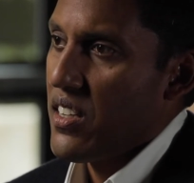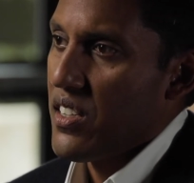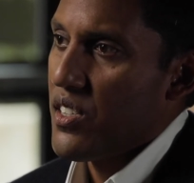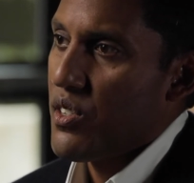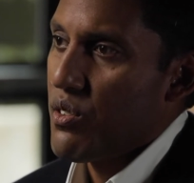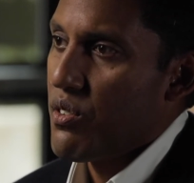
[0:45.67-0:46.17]
a
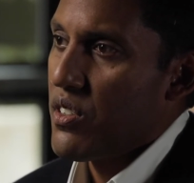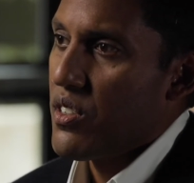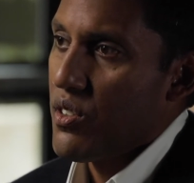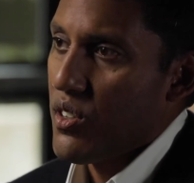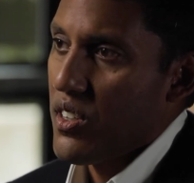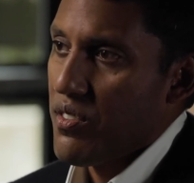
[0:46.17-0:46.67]
student
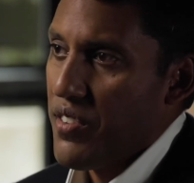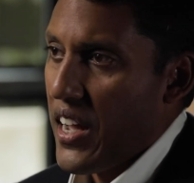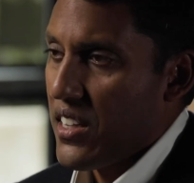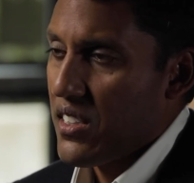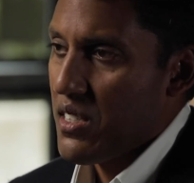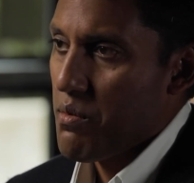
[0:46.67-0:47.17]
or a
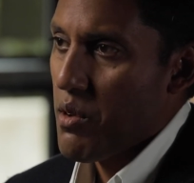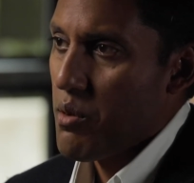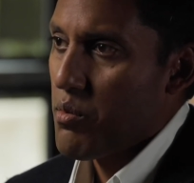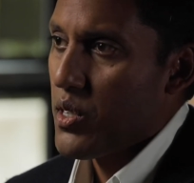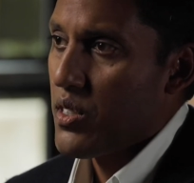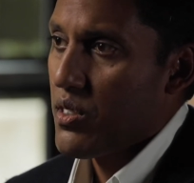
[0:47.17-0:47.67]
faculty
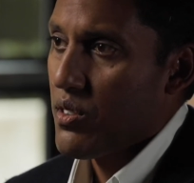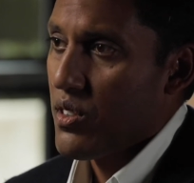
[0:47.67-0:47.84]
member